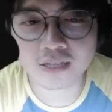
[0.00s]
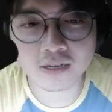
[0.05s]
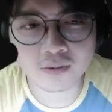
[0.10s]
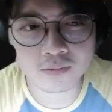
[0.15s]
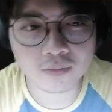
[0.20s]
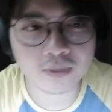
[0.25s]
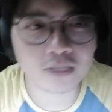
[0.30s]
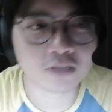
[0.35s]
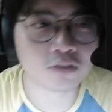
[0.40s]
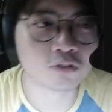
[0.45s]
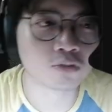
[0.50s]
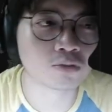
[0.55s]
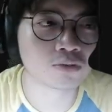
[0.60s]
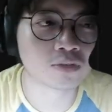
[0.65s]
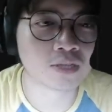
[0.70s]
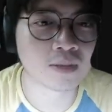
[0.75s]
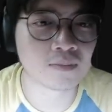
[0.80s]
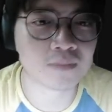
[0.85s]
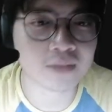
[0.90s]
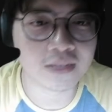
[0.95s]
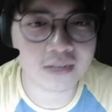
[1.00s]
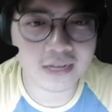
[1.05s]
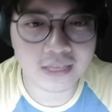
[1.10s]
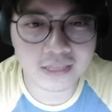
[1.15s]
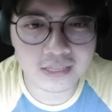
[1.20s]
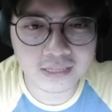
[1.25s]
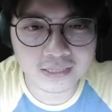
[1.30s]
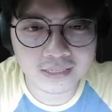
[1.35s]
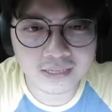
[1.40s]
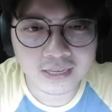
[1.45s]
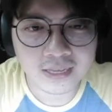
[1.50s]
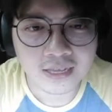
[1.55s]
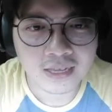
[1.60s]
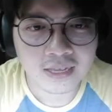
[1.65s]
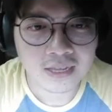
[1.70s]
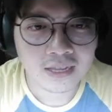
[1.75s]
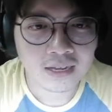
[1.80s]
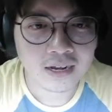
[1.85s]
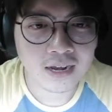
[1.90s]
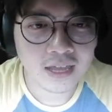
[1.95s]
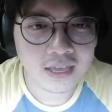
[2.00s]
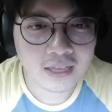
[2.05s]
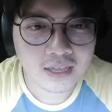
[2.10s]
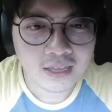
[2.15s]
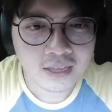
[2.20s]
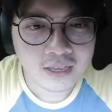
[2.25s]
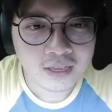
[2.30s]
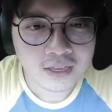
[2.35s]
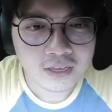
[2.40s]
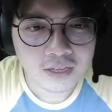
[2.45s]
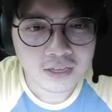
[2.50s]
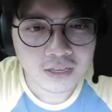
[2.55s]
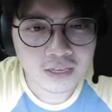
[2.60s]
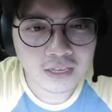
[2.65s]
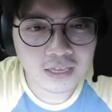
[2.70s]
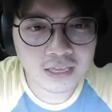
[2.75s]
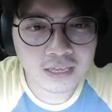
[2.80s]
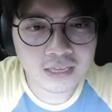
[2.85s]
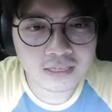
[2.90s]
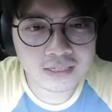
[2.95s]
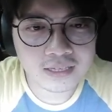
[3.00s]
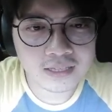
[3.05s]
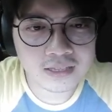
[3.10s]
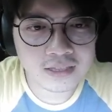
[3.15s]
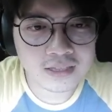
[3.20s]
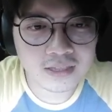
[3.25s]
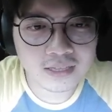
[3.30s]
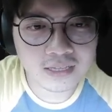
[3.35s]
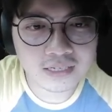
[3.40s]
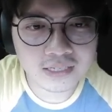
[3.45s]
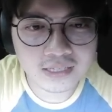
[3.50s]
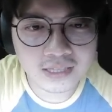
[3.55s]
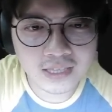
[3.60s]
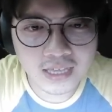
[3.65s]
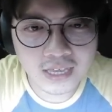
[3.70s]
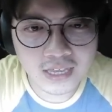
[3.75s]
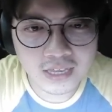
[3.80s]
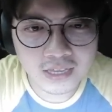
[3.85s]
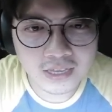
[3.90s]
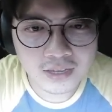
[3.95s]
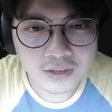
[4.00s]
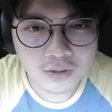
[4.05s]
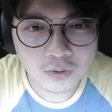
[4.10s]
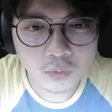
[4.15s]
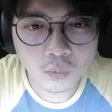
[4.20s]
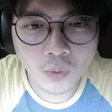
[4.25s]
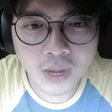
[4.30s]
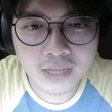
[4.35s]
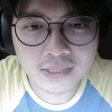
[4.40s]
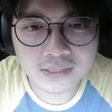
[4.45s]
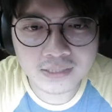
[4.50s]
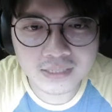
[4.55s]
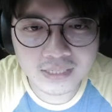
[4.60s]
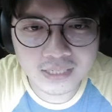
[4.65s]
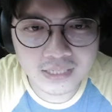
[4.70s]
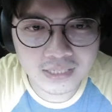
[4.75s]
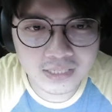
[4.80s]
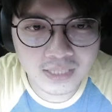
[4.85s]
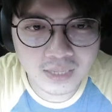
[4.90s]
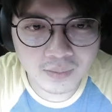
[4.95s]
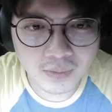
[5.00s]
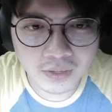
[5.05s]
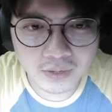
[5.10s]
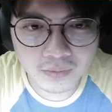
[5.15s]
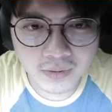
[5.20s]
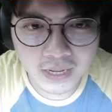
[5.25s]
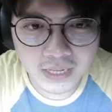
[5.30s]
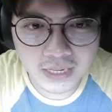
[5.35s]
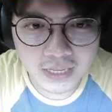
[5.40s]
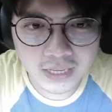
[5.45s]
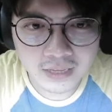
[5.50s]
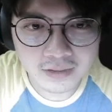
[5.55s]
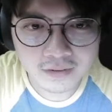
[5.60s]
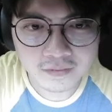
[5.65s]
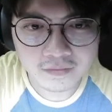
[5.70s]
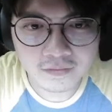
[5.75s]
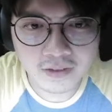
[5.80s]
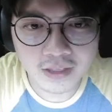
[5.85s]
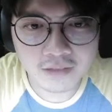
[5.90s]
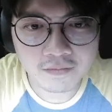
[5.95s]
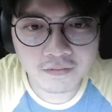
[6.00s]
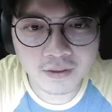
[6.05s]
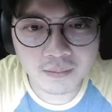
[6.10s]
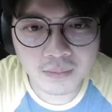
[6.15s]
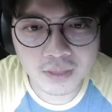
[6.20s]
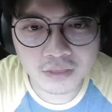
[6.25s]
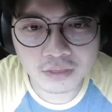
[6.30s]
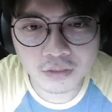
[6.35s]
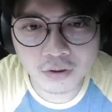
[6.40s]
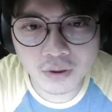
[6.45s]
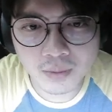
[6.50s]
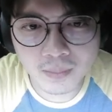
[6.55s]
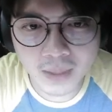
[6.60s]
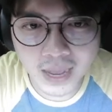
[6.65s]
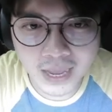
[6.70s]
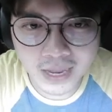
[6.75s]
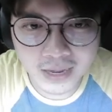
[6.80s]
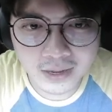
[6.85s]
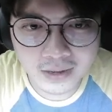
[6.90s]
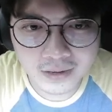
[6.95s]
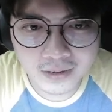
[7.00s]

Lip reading: we do something like this? Like, isn't this thing one system already, right? From a turbine,